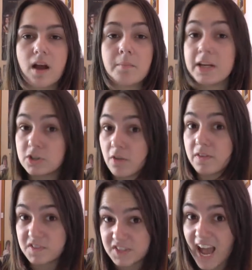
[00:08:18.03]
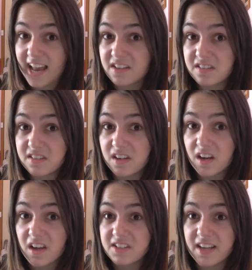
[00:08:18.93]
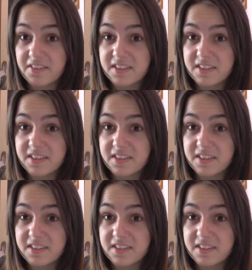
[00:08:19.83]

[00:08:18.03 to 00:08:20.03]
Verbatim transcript: Um, it's not the saddest death